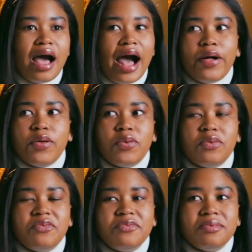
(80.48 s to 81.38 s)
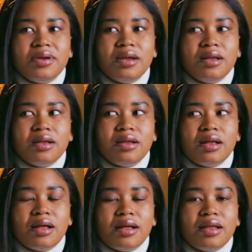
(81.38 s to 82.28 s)
I'll
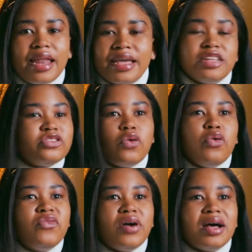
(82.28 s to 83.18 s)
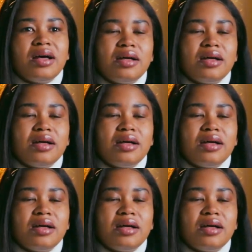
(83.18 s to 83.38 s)
like it's over.